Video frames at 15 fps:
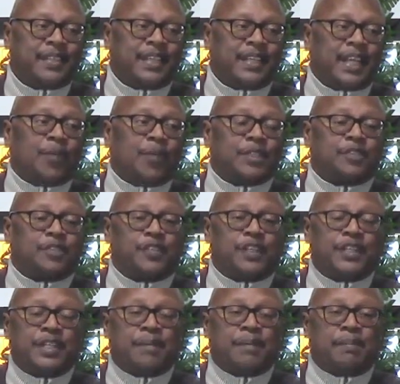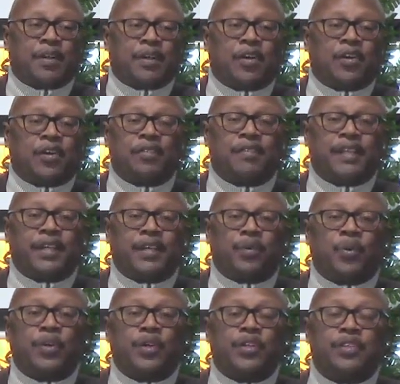And what's funny about all of that,
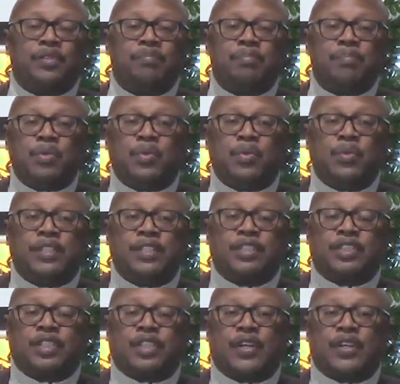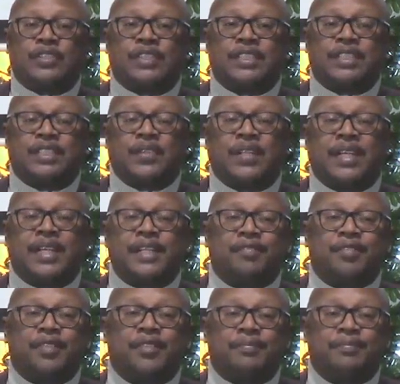where did the moon and the stars get their light
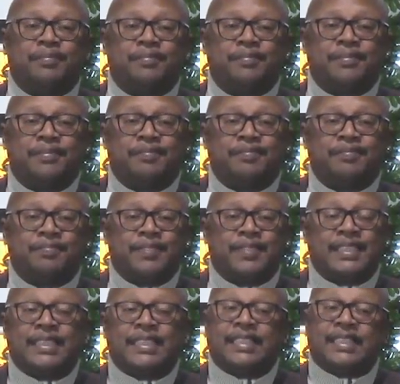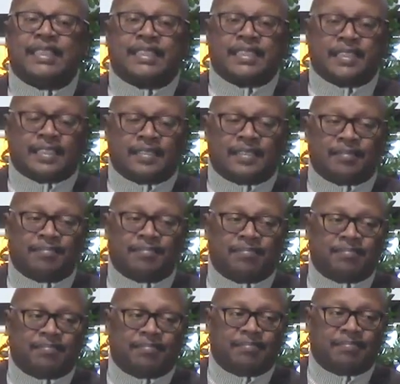from? The sun.
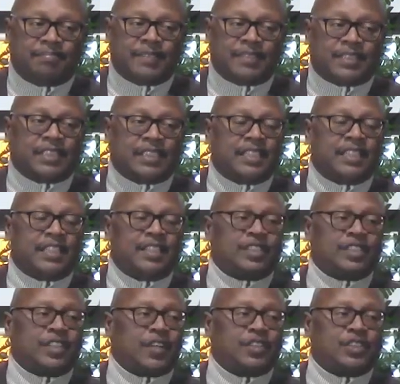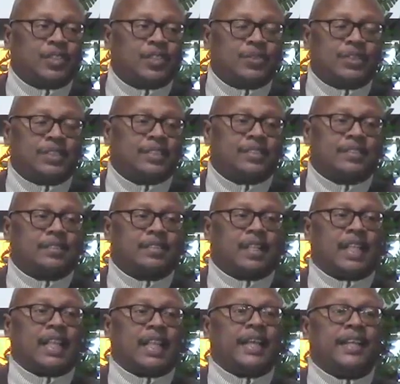The sun and the stars don't just
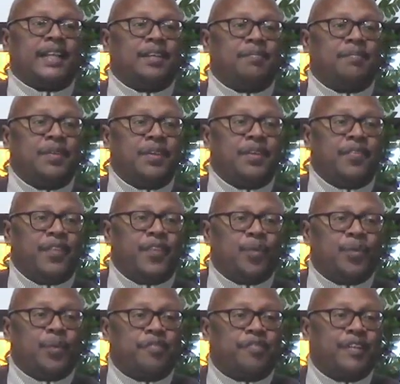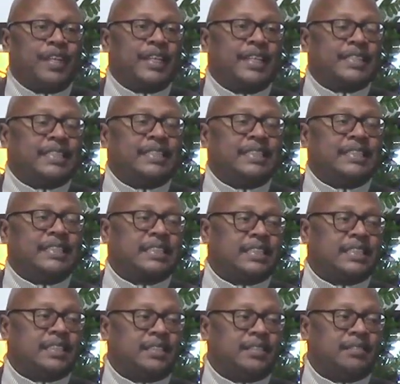light up, they're reflecting the
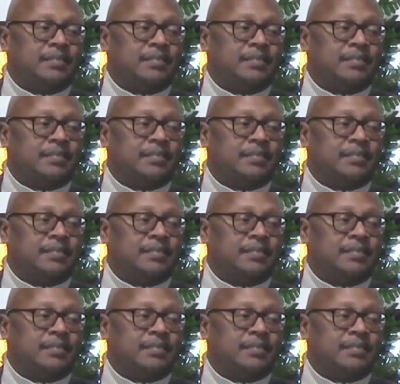sun.